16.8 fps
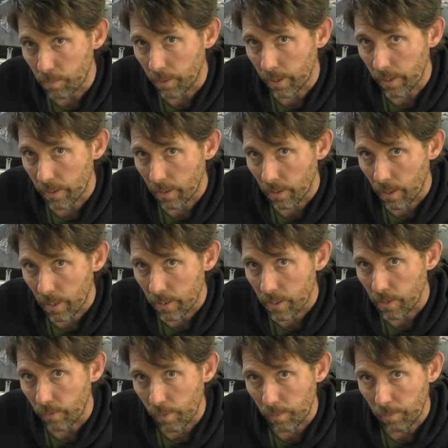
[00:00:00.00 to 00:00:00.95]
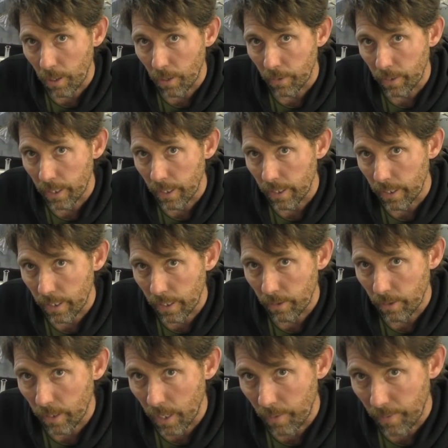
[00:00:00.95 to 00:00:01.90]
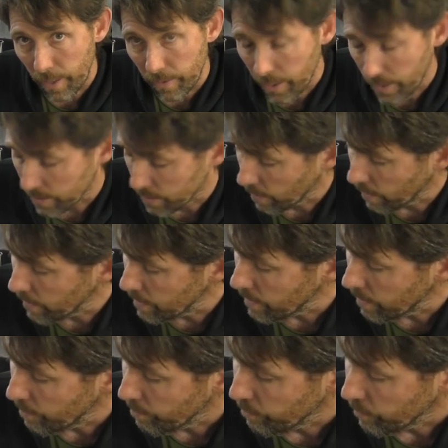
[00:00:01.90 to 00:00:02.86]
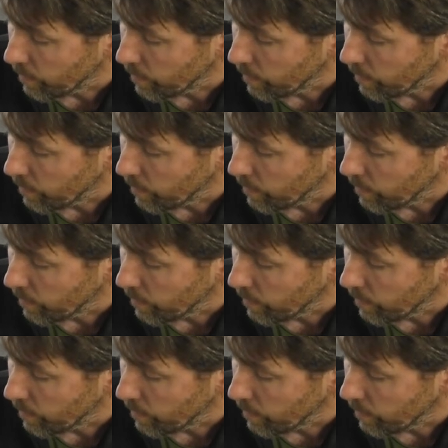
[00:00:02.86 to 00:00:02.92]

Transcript: debris in the line, so if we blow it in here, it'll come out the other side.